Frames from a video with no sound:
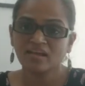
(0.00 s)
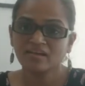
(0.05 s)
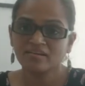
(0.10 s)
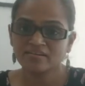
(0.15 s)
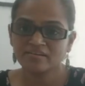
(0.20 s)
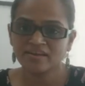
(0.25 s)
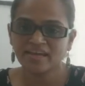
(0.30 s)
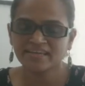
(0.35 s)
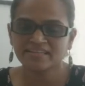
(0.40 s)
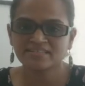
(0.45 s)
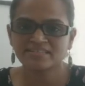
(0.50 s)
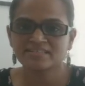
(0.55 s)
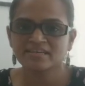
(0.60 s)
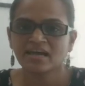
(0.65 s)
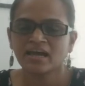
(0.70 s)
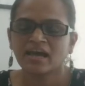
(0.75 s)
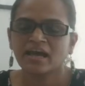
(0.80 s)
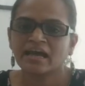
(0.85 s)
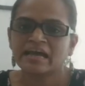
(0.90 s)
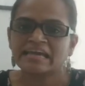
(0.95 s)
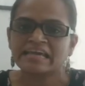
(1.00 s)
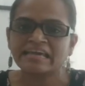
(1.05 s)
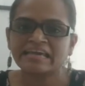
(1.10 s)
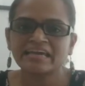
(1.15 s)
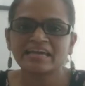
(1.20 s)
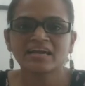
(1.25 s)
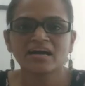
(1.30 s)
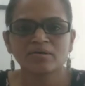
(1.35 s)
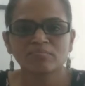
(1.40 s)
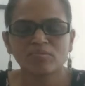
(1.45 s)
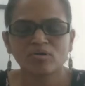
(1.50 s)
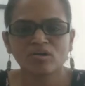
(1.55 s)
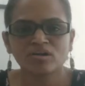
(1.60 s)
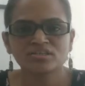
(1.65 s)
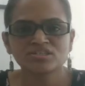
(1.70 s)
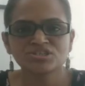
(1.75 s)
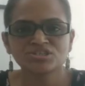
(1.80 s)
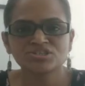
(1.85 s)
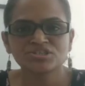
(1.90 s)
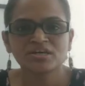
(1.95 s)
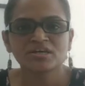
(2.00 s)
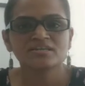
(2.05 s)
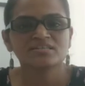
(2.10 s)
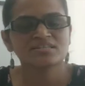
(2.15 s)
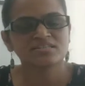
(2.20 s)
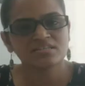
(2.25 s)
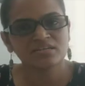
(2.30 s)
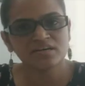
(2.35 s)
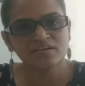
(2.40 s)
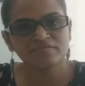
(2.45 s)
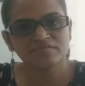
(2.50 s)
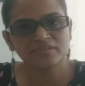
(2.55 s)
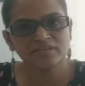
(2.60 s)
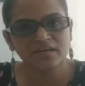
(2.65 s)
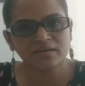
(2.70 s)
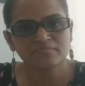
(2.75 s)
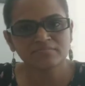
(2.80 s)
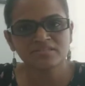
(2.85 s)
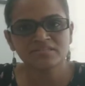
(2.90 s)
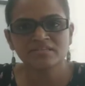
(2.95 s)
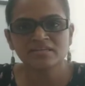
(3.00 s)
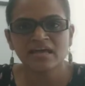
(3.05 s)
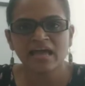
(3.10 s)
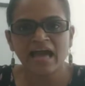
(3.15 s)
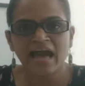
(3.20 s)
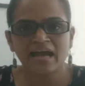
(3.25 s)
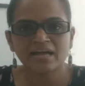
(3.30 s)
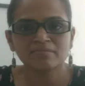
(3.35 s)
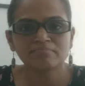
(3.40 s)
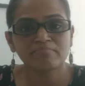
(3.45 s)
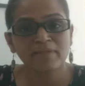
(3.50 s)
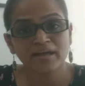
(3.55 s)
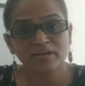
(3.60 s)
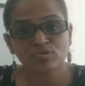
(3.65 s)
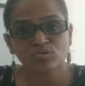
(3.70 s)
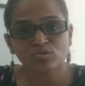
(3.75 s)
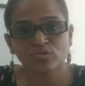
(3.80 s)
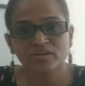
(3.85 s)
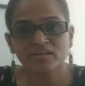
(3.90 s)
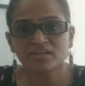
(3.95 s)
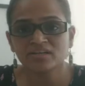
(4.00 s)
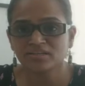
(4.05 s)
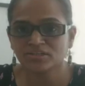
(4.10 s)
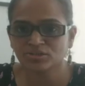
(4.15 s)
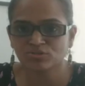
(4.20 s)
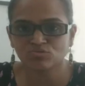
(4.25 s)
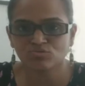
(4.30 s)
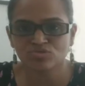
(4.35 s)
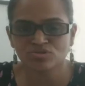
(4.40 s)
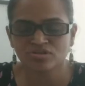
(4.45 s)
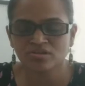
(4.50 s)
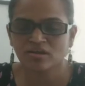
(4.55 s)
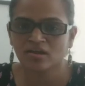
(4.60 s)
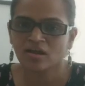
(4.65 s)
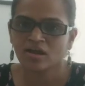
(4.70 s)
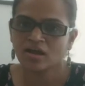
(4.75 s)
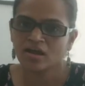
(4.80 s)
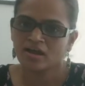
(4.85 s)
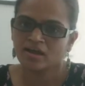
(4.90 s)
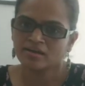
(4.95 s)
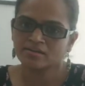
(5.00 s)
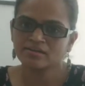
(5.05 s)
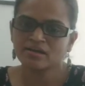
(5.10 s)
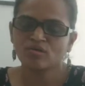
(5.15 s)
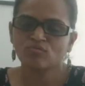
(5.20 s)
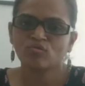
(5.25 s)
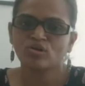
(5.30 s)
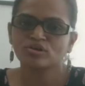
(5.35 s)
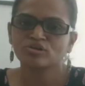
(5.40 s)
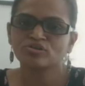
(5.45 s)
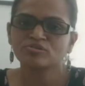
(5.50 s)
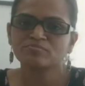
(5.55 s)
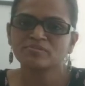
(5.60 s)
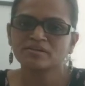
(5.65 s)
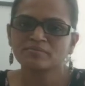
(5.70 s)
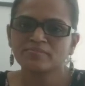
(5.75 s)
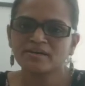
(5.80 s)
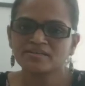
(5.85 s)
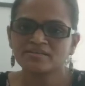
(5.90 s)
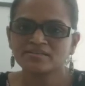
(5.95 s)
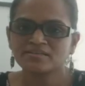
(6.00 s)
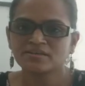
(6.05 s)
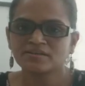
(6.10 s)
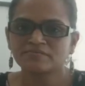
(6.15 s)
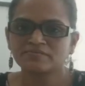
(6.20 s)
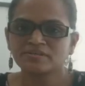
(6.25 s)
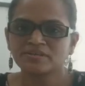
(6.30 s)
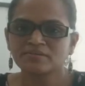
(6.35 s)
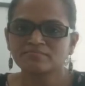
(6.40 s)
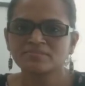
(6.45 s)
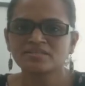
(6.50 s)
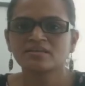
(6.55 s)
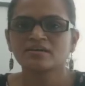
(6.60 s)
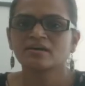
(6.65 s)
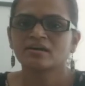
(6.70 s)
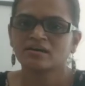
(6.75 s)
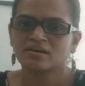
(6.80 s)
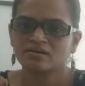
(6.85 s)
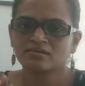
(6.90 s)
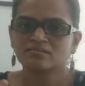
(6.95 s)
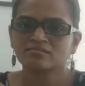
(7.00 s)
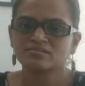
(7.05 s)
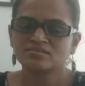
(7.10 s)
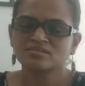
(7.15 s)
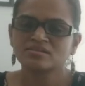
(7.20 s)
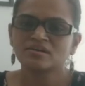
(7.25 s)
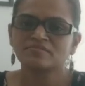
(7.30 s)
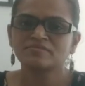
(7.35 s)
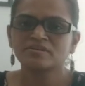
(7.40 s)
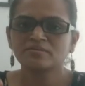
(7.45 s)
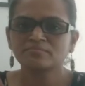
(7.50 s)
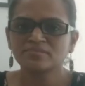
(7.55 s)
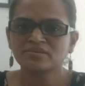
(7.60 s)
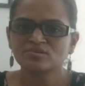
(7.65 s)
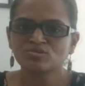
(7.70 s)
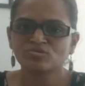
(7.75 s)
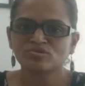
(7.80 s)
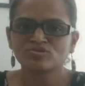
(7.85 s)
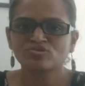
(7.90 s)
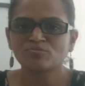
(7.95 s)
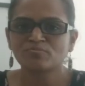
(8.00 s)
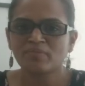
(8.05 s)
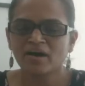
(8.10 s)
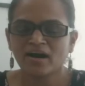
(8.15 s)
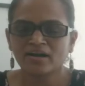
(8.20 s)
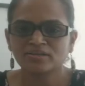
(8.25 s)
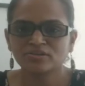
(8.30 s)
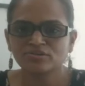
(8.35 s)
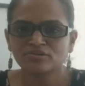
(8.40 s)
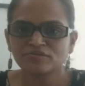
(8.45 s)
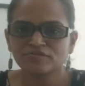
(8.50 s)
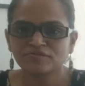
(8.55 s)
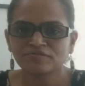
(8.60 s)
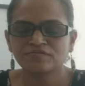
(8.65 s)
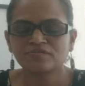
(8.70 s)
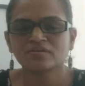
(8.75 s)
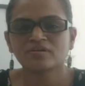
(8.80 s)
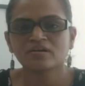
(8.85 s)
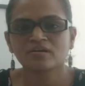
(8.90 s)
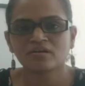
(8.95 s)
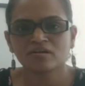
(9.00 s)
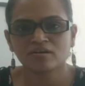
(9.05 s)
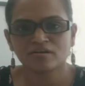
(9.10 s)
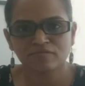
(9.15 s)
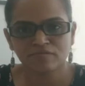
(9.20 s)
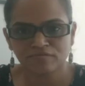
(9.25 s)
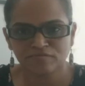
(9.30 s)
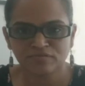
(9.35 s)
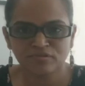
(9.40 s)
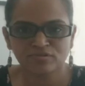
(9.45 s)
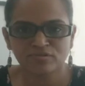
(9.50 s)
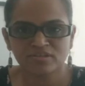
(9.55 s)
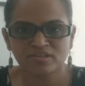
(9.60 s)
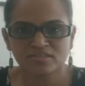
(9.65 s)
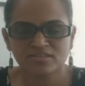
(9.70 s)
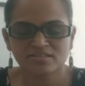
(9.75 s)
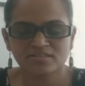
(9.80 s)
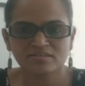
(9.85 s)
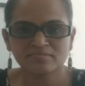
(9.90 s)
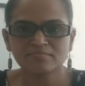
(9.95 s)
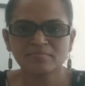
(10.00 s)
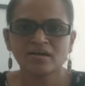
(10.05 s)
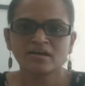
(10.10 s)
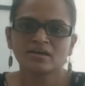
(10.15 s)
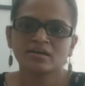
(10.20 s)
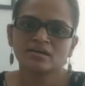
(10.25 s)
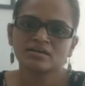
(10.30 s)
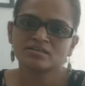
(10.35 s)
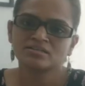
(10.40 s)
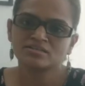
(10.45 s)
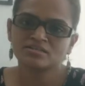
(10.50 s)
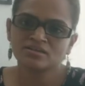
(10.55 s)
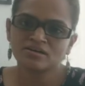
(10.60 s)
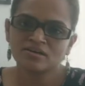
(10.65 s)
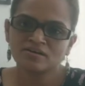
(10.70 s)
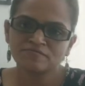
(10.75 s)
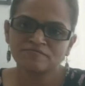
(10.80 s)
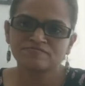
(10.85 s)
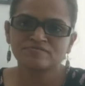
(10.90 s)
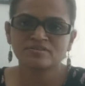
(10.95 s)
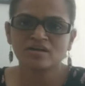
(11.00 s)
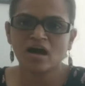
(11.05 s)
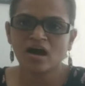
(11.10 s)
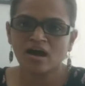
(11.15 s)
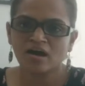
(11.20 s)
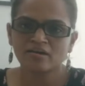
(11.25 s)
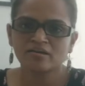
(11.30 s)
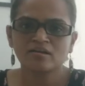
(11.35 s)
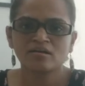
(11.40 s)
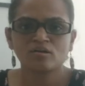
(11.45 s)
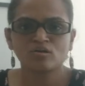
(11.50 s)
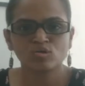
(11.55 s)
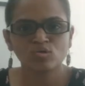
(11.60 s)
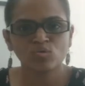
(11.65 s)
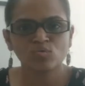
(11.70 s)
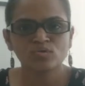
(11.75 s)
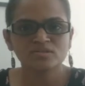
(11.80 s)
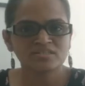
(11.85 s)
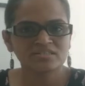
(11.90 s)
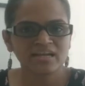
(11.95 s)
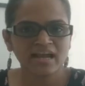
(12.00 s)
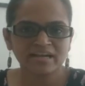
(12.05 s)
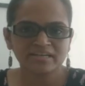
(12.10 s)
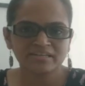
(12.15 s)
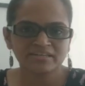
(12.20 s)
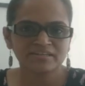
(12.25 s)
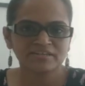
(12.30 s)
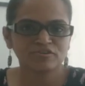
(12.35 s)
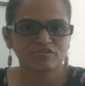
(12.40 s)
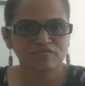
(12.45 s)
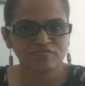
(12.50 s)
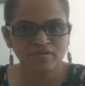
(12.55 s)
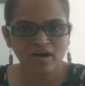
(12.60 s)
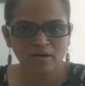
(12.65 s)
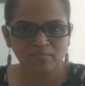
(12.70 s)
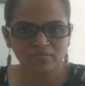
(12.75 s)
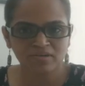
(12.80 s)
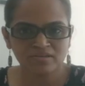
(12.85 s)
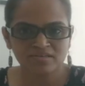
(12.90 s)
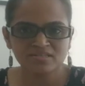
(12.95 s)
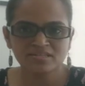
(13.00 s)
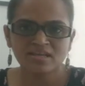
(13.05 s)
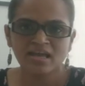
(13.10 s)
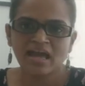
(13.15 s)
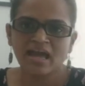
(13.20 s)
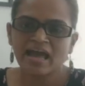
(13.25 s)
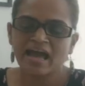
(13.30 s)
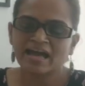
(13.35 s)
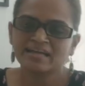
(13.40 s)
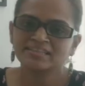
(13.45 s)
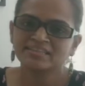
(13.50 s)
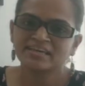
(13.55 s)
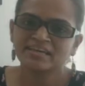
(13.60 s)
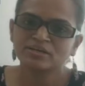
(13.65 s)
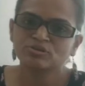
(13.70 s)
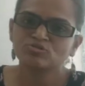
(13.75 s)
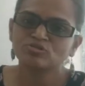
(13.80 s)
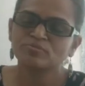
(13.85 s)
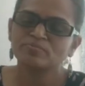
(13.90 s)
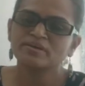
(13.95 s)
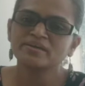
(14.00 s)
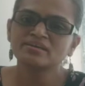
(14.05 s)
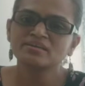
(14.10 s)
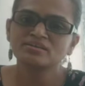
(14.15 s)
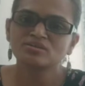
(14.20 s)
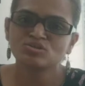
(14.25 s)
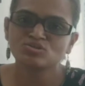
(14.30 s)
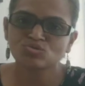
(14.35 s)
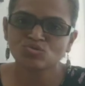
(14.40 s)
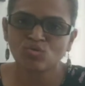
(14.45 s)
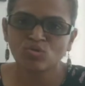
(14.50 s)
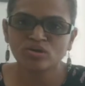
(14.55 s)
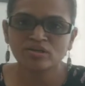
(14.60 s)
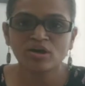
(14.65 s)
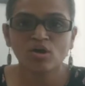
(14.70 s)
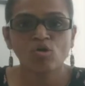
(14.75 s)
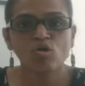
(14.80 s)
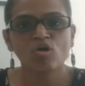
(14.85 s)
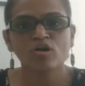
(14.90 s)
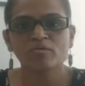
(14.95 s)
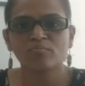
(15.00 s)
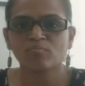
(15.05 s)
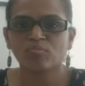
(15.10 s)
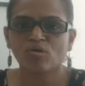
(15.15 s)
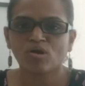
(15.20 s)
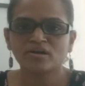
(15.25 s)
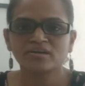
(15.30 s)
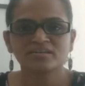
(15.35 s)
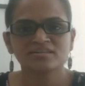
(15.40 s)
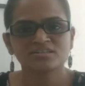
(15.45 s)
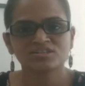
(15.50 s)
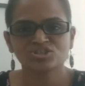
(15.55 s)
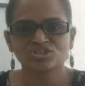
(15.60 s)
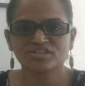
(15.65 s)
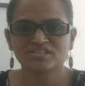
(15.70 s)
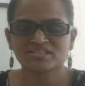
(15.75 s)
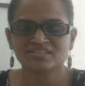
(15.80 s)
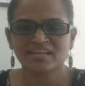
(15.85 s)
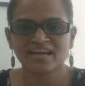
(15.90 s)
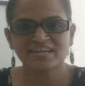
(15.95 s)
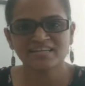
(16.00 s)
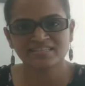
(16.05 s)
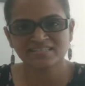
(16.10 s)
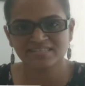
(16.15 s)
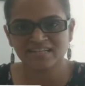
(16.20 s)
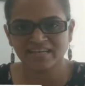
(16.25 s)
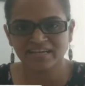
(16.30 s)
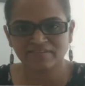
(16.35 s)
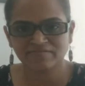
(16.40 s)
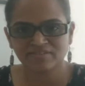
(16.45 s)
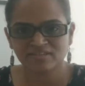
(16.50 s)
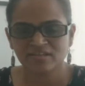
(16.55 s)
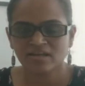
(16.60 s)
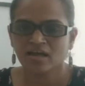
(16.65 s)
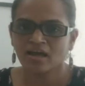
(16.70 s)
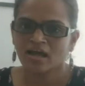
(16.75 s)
Next, he abolished serfdoms and manorial dues. Now what do you mean by serfdoms? The serfdom is also part of feudalism. Serfs are lowest category of farmers and they could be sold or bought just like slaves.